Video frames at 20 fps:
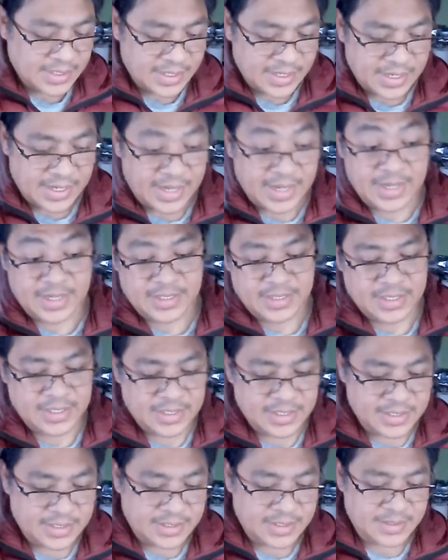
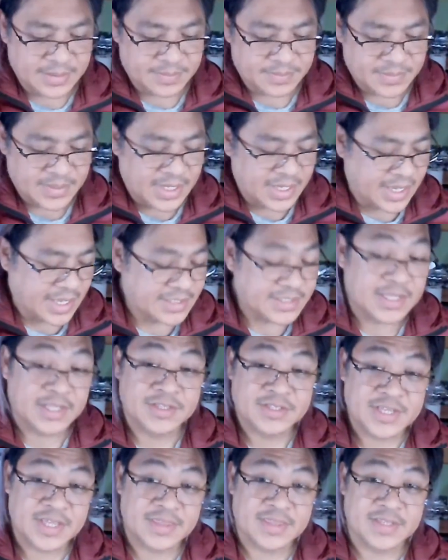I guess I'll
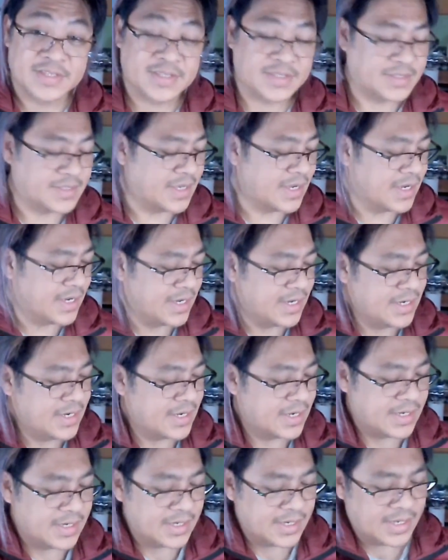set this aside.
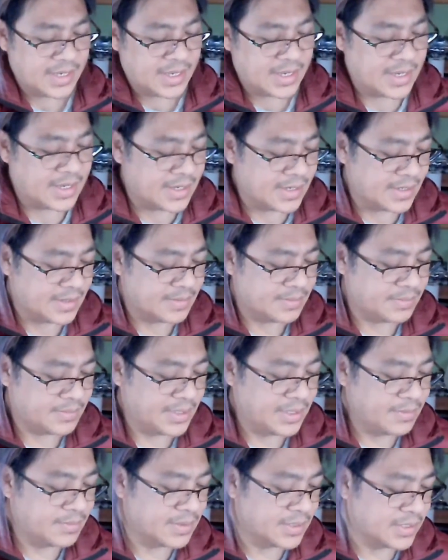
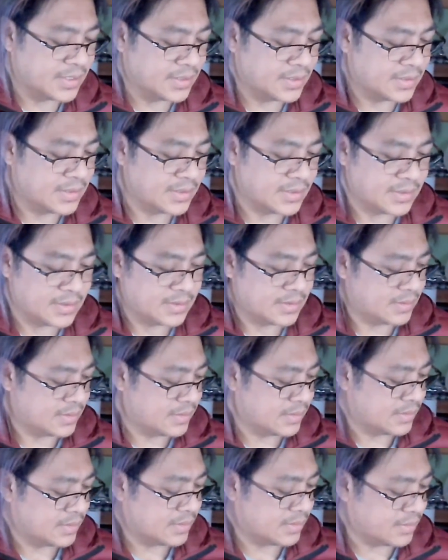We will.
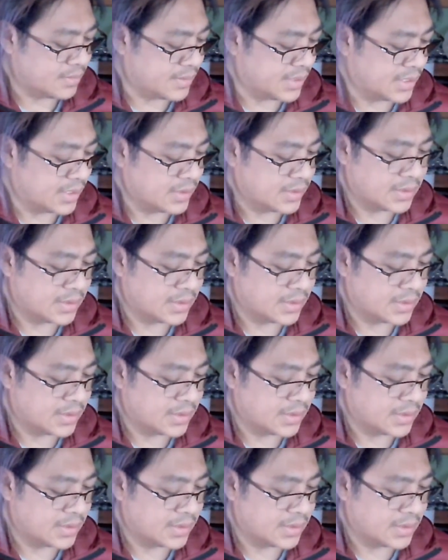Well,